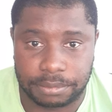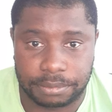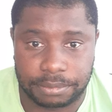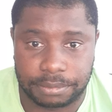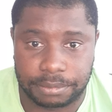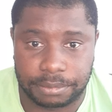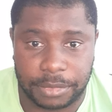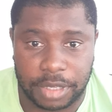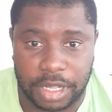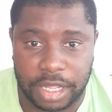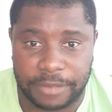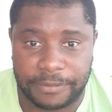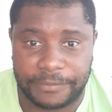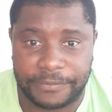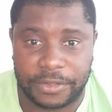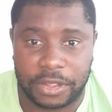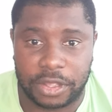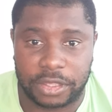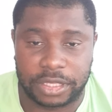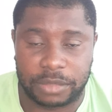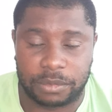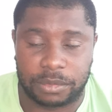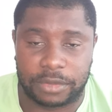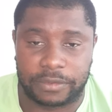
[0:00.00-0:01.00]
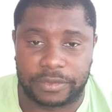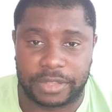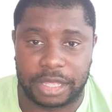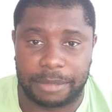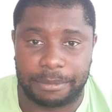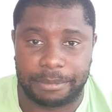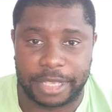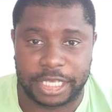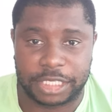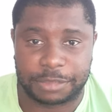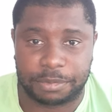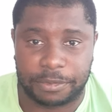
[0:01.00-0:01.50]
by far one of their
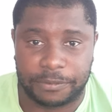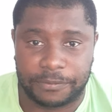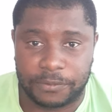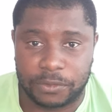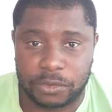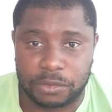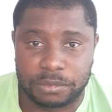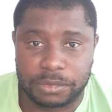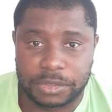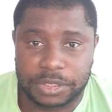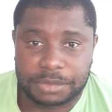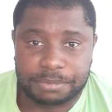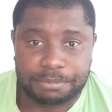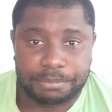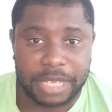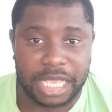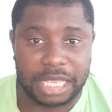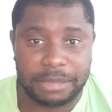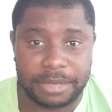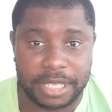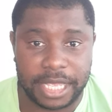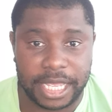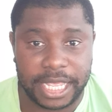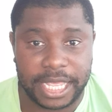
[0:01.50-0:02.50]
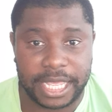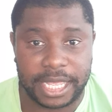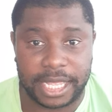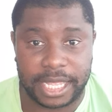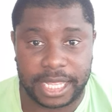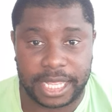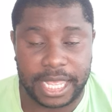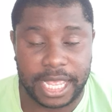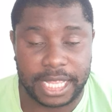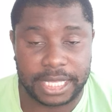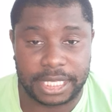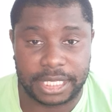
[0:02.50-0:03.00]
best performers, maybe a
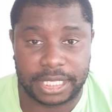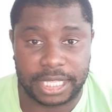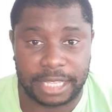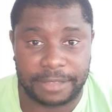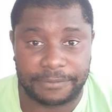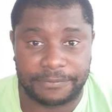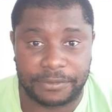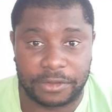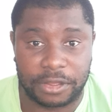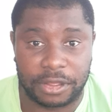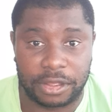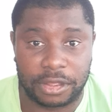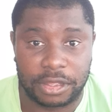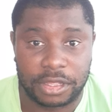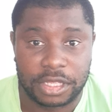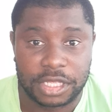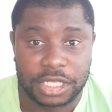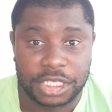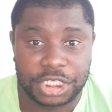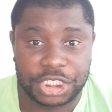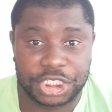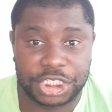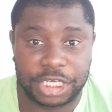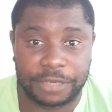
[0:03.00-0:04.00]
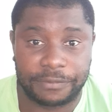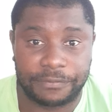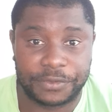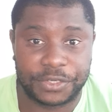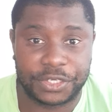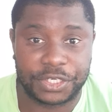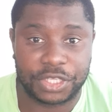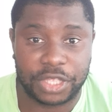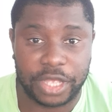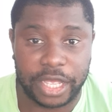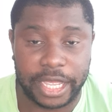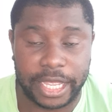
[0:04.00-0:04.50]
candidate for Sheffield
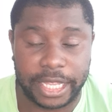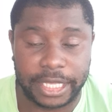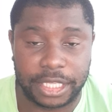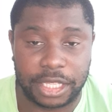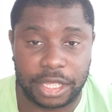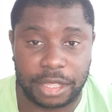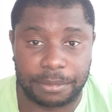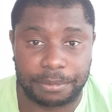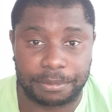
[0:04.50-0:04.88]
United